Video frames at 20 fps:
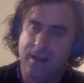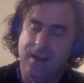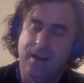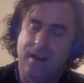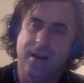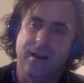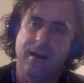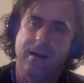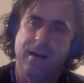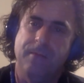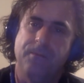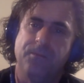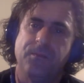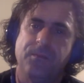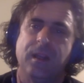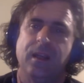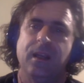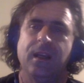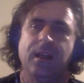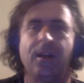
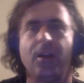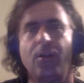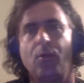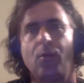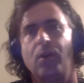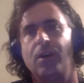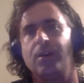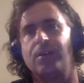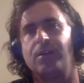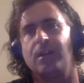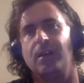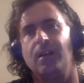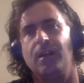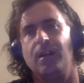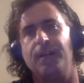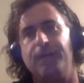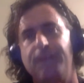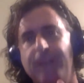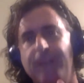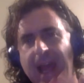In other words,
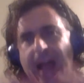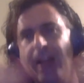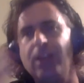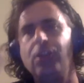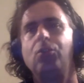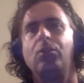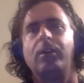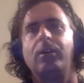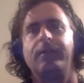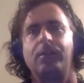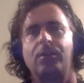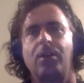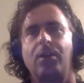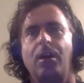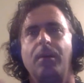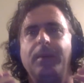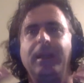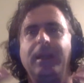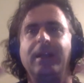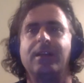the value of your
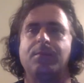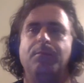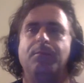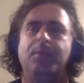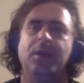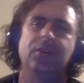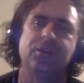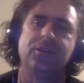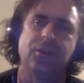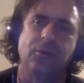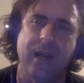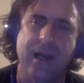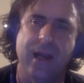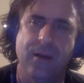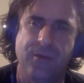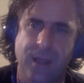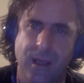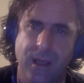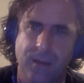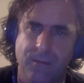company is built
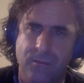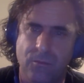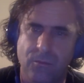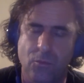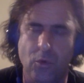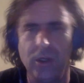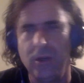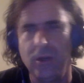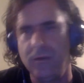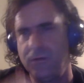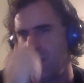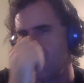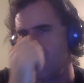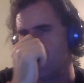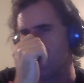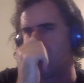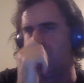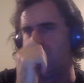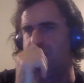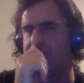around them. What you've
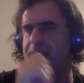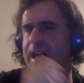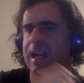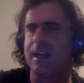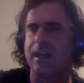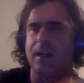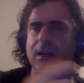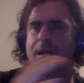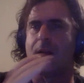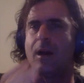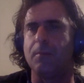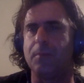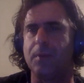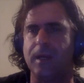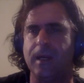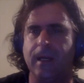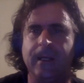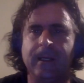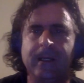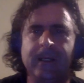done is you've taken a
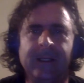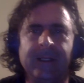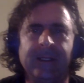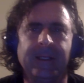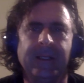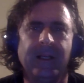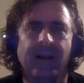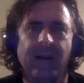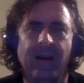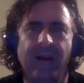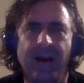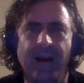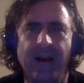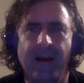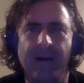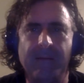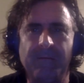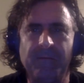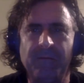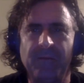company
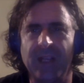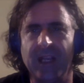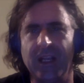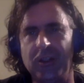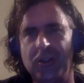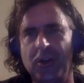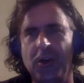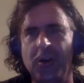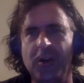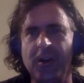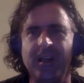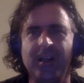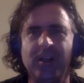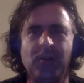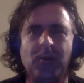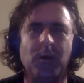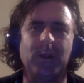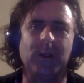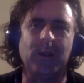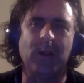and turned it
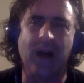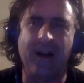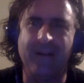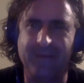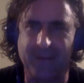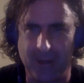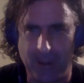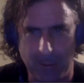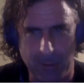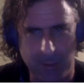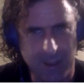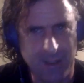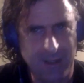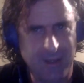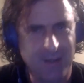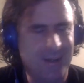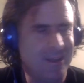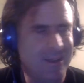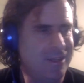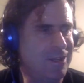into a law firm.
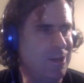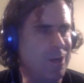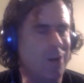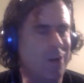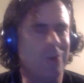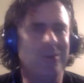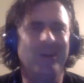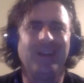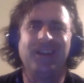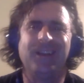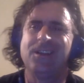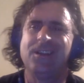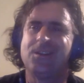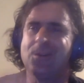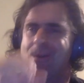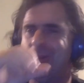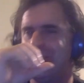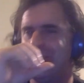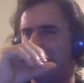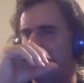
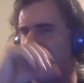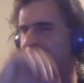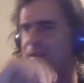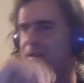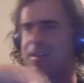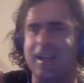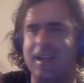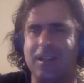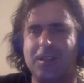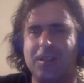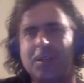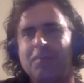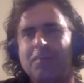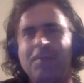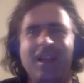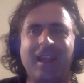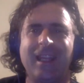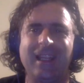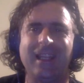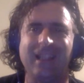So if it's like
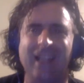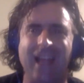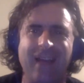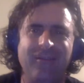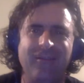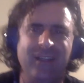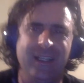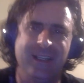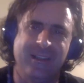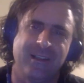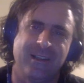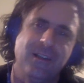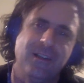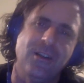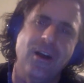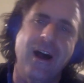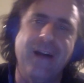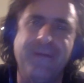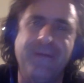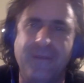Smith and Levy is the
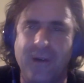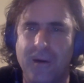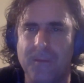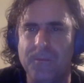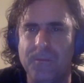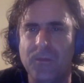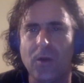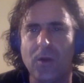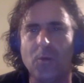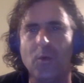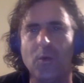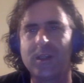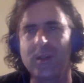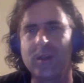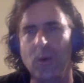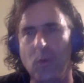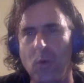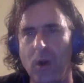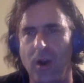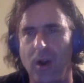law firm, what's
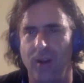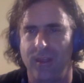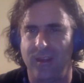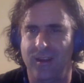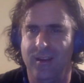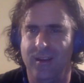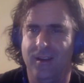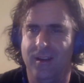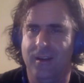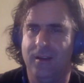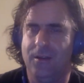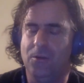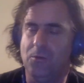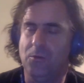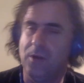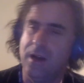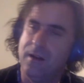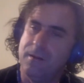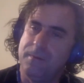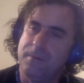it worth?
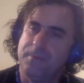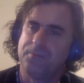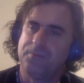Well,